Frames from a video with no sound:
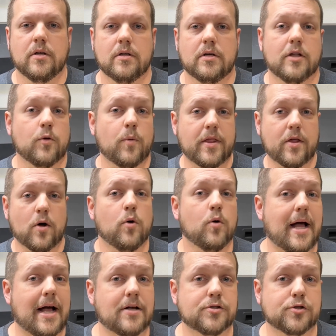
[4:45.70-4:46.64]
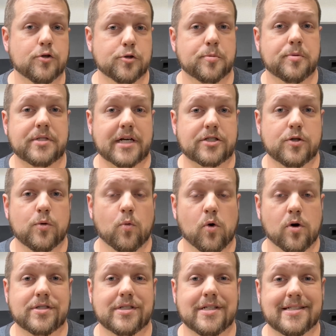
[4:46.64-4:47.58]
Now, the way that whole house surge protection
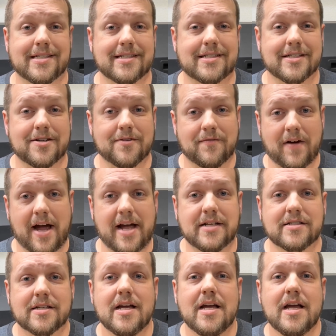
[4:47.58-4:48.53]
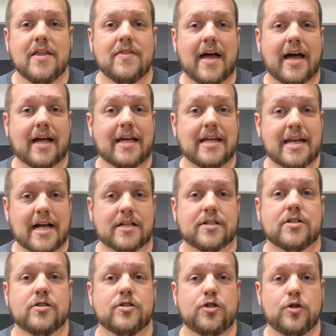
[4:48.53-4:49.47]
works is it's a device that
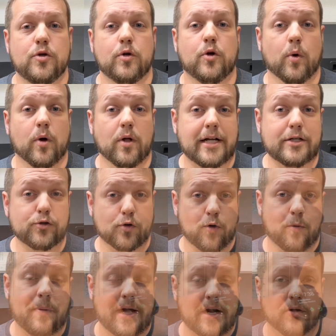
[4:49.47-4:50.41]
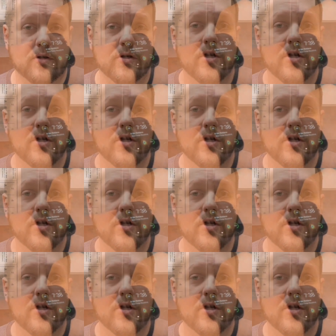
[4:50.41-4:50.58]
connects to your electrical panel.